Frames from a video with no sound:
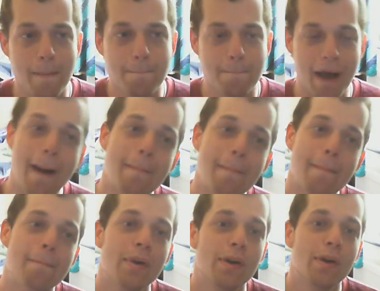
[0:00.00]

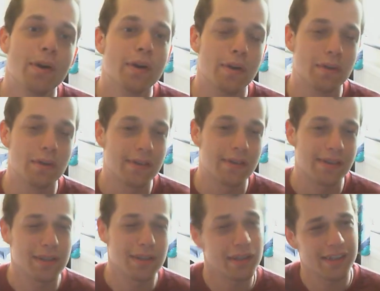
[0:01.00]
Pam,
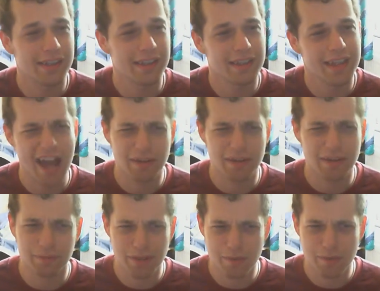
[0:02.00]
who's the head
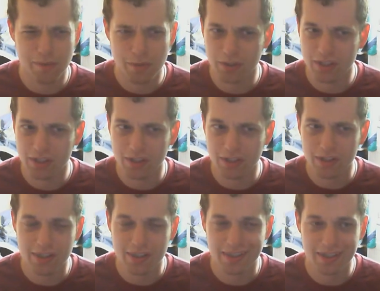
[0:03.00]
of human
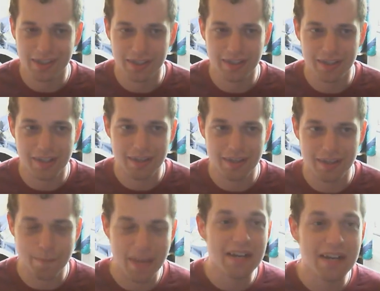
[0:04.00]
resources, and it's a
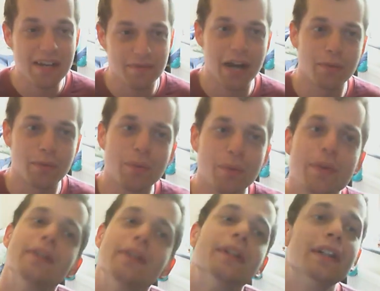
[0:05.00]
big fat
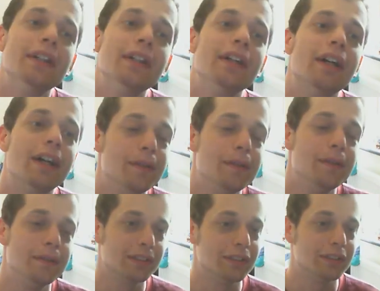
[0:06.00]
woman
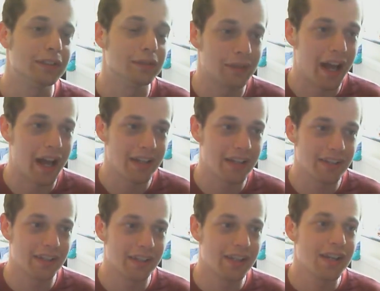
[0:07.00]
who sort of
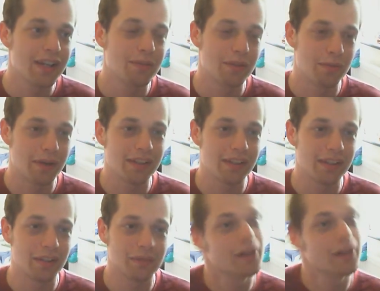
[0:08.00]
was raised
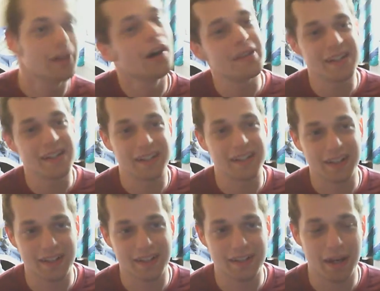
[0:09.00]
on a farm and
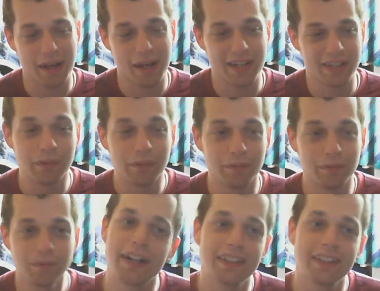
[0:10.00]
has a past in
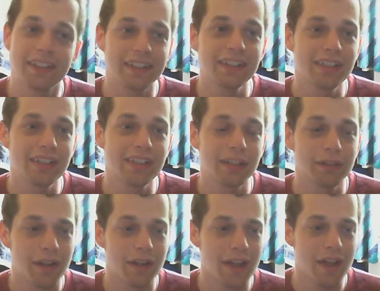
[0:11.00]
fighting and stuff.
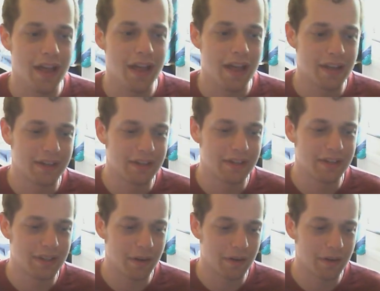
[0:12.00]
And
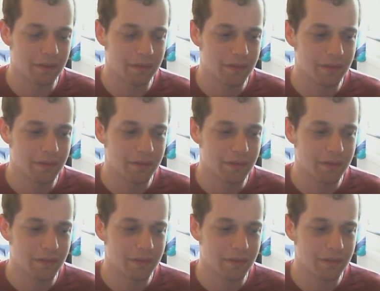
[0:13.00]
then you have